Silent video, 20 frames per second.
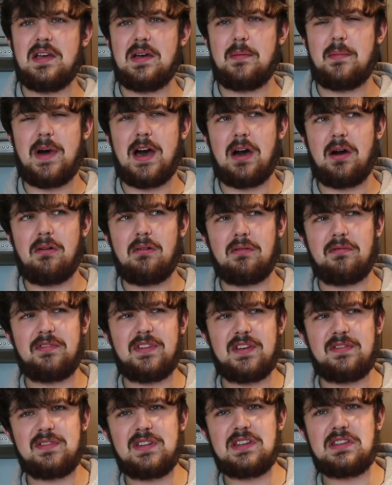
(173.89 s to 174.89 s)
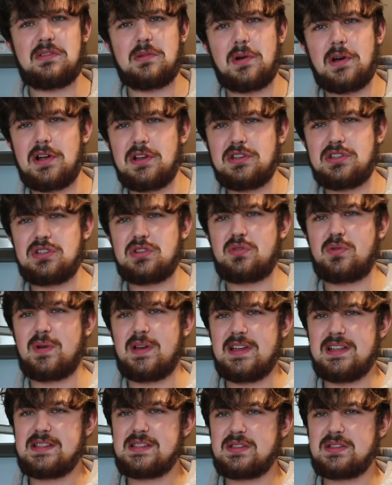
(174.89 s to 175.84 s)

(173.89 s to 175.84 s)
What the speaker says: about 50 to 100 quid.